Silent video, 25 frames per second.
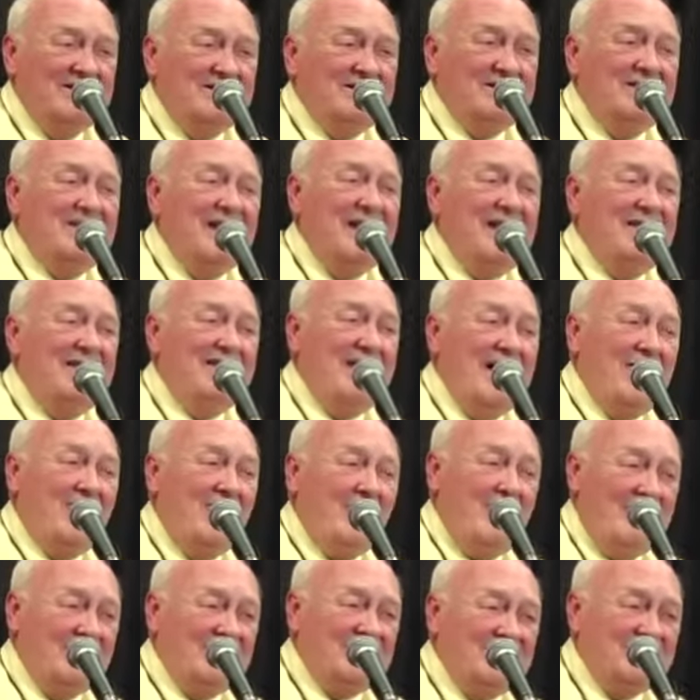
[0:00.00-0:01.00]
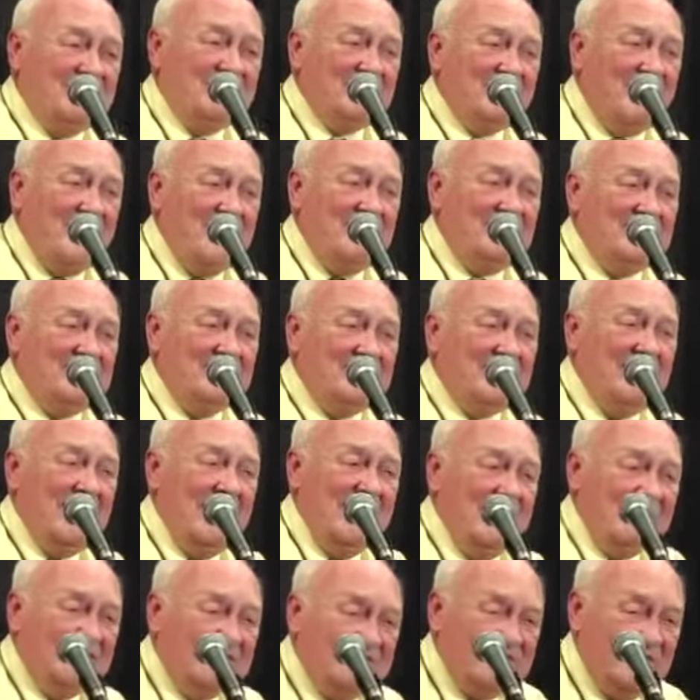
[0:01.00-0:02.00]
Today, that wasn't quite the
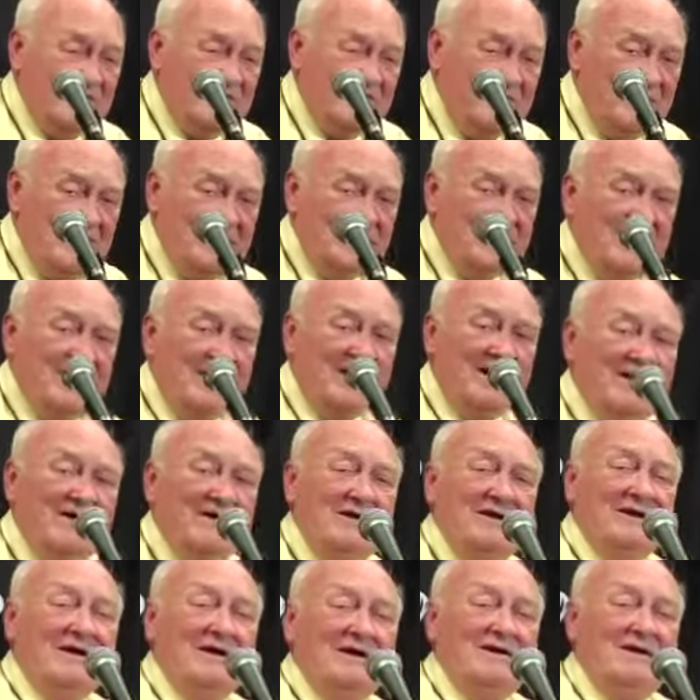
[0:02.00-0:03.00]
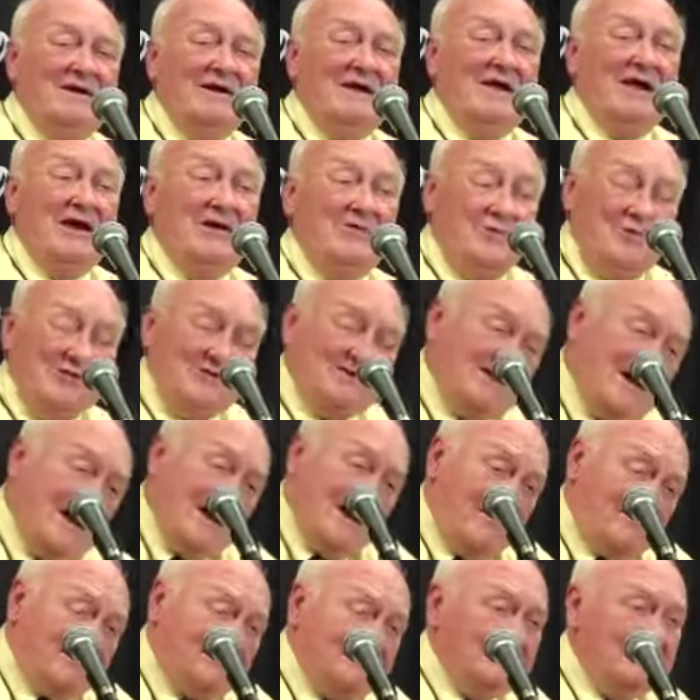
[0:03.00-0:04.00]
case. I mean, uh, the kid was
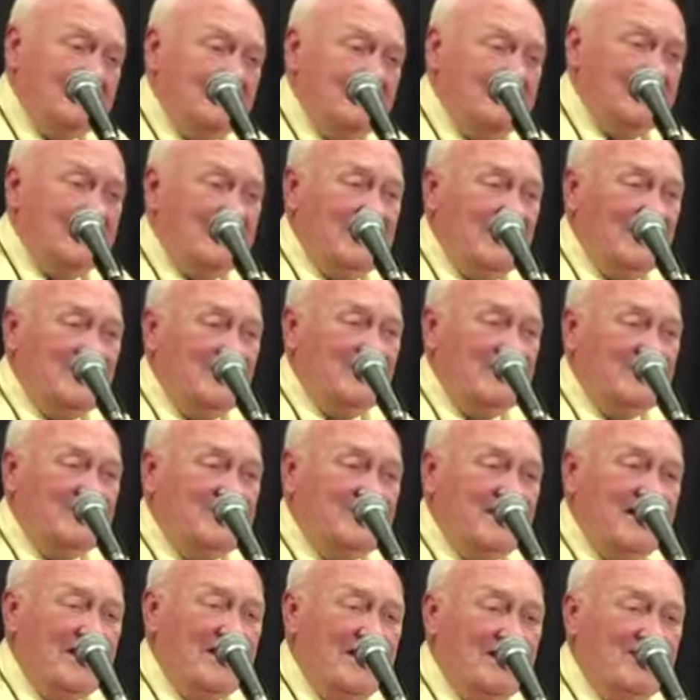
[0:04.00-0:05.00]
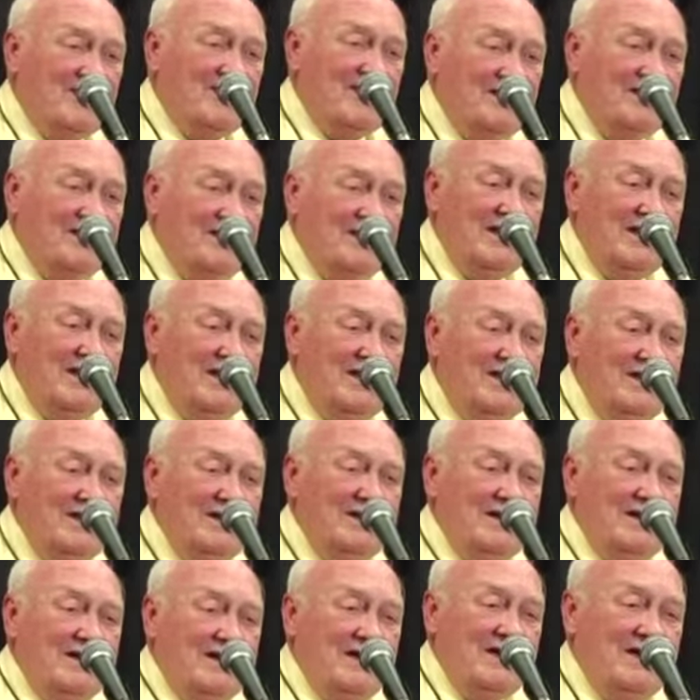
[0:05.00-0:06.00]
there the kid was there, and they,
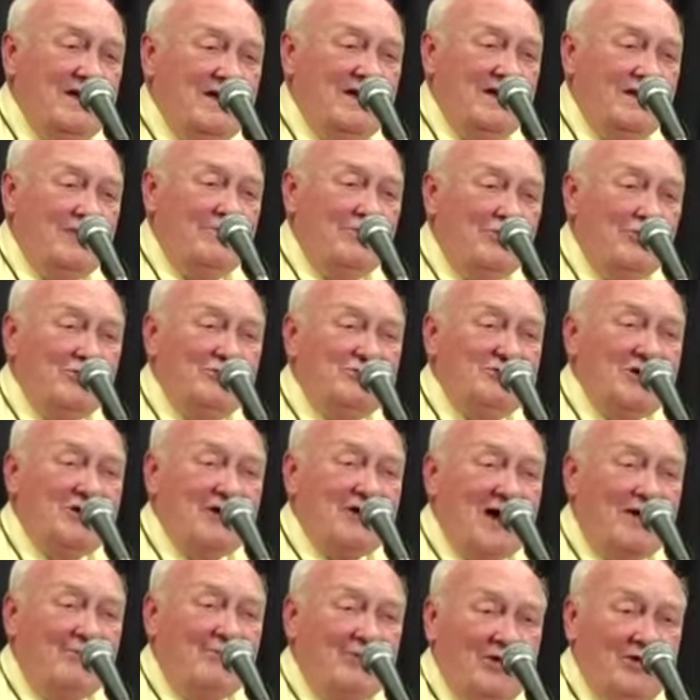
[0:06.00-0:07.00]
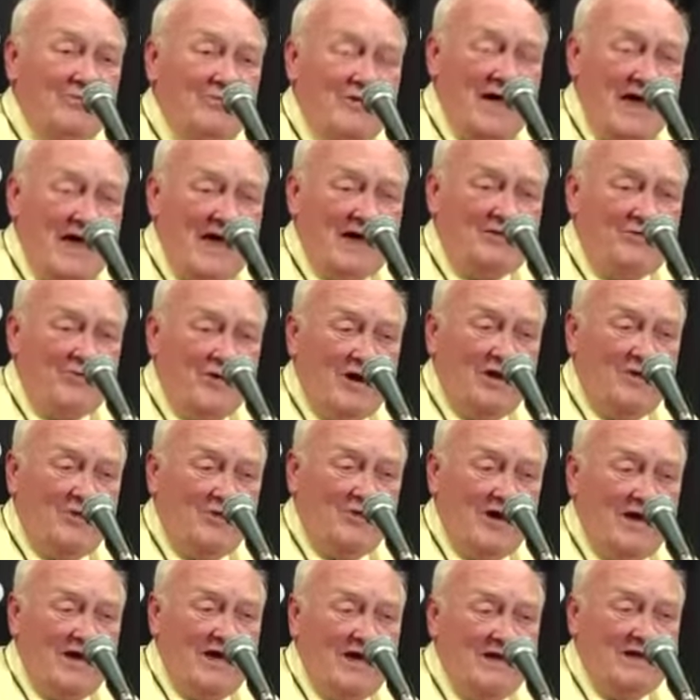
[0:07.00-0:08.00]
he uh, pushed a couple of back right
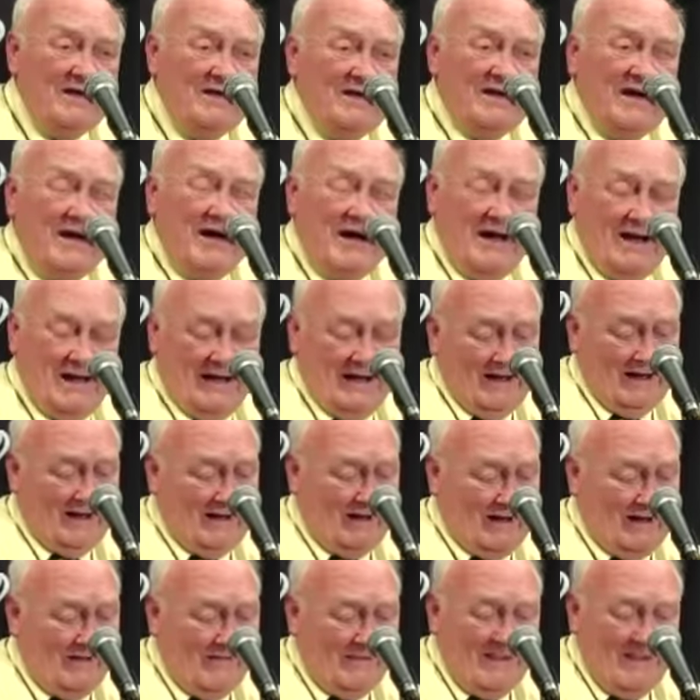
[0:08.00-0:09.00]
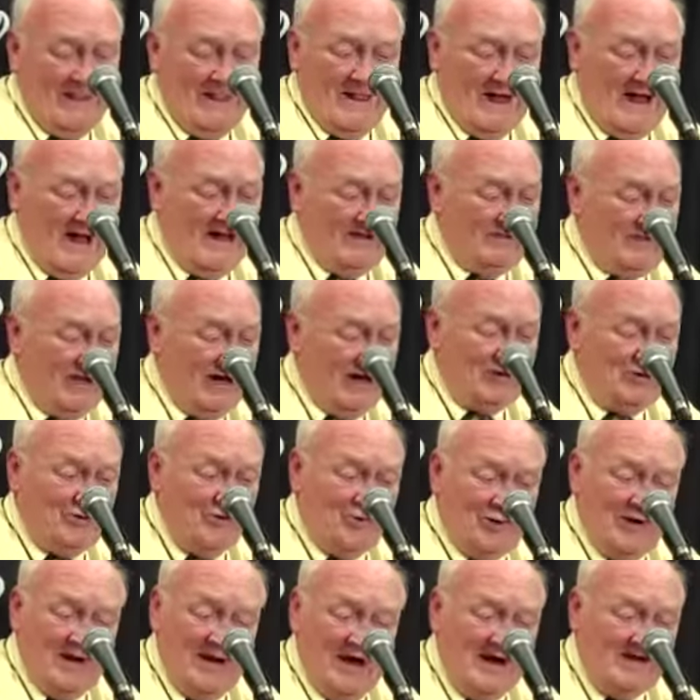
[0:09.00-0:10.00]
away. Uh, I thought
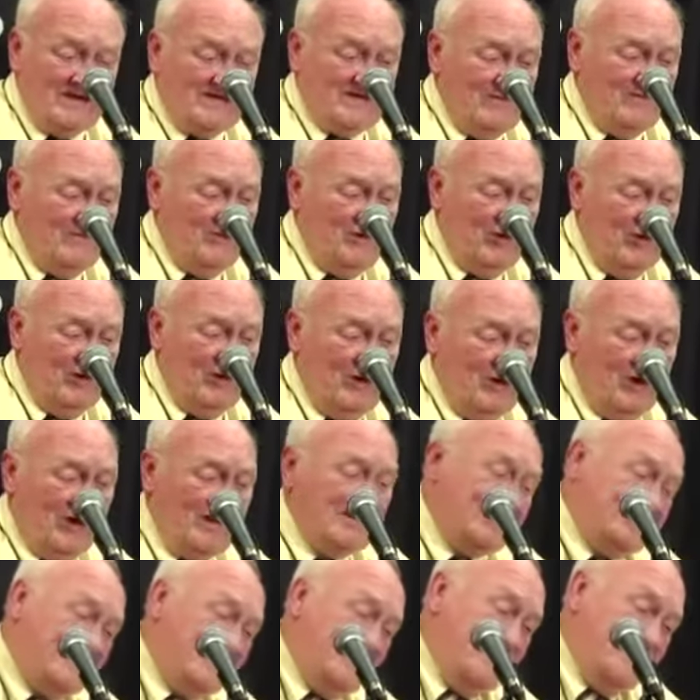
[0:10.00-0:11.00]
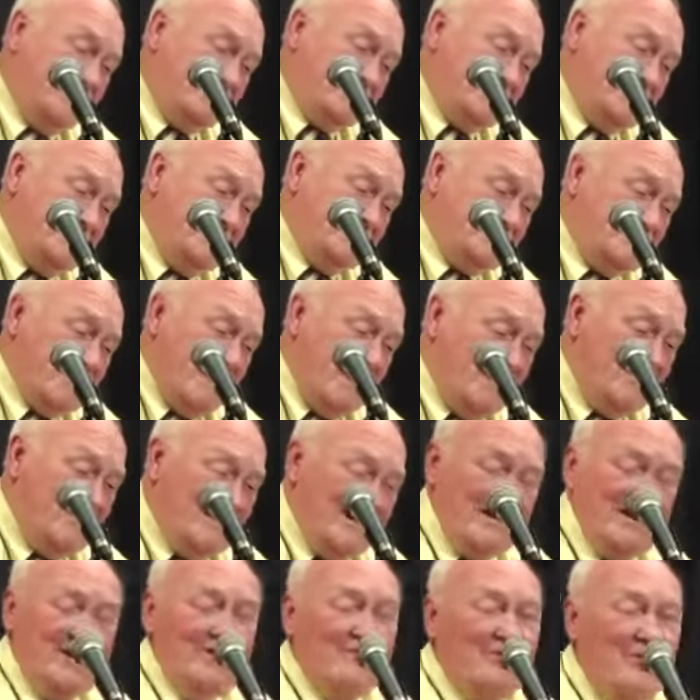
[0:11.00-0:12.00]
Corey had some good looks, and as he said,
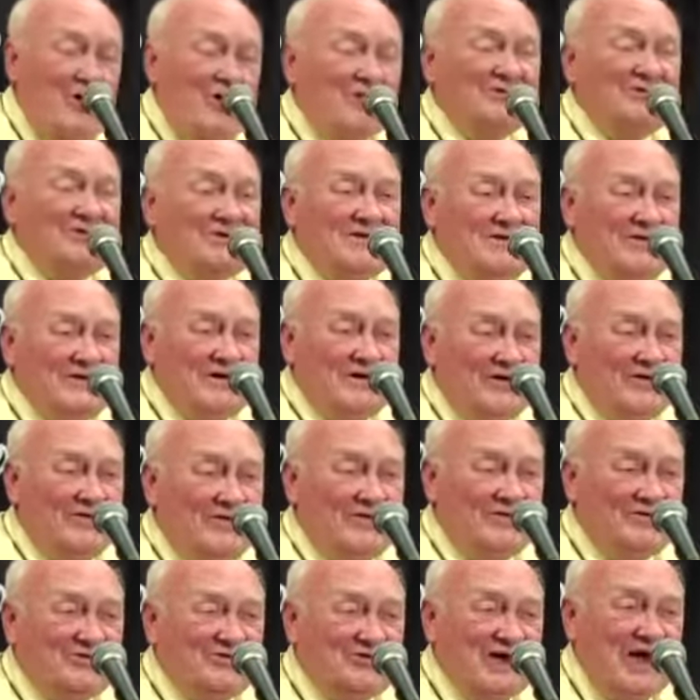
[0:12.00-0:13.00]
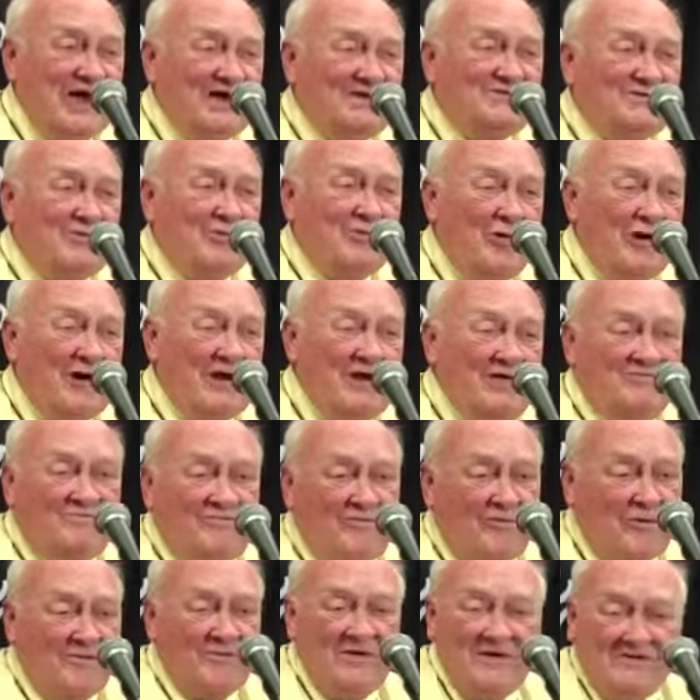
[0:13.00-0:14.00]
most of the year those shots went in
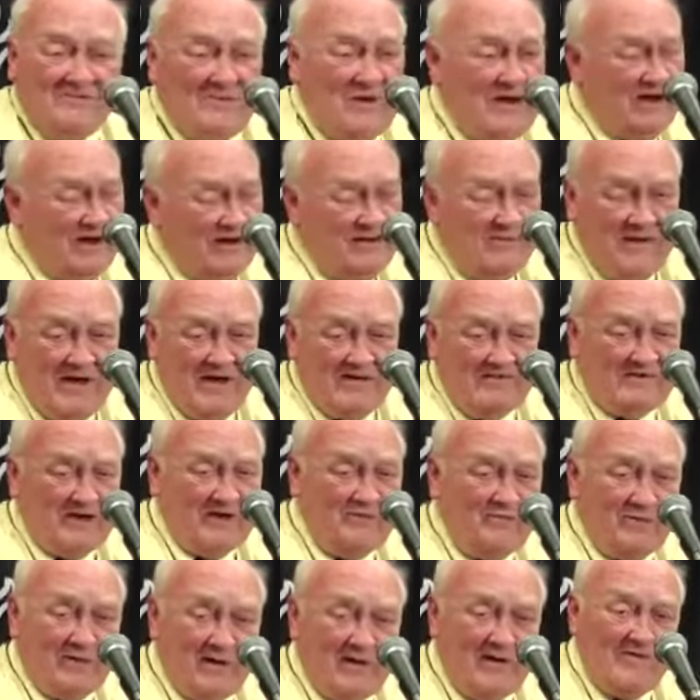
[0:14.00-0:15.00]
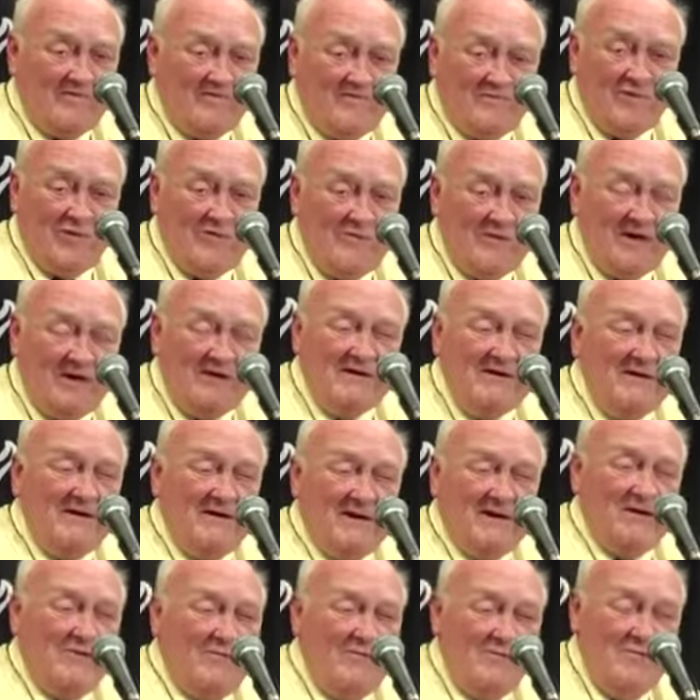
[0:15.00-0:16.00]
for him. He's been an amazing player for me.
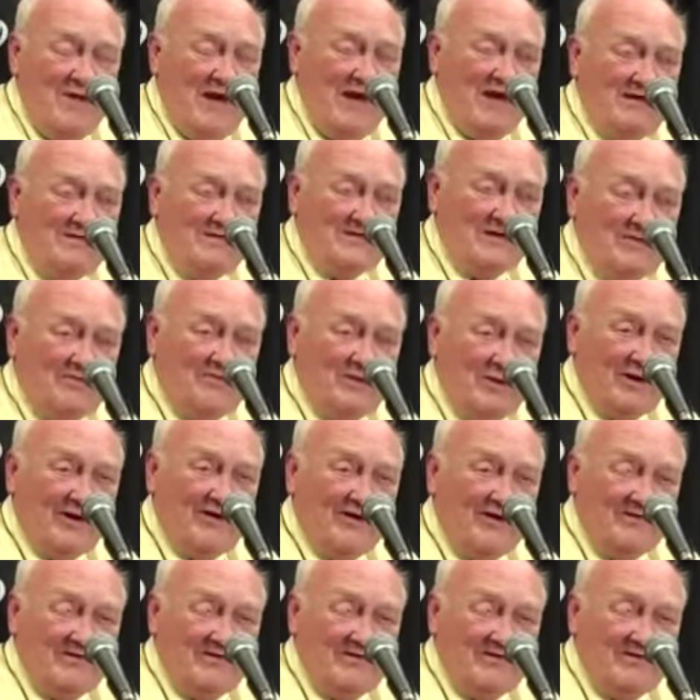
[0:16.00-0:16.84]
Amazing player.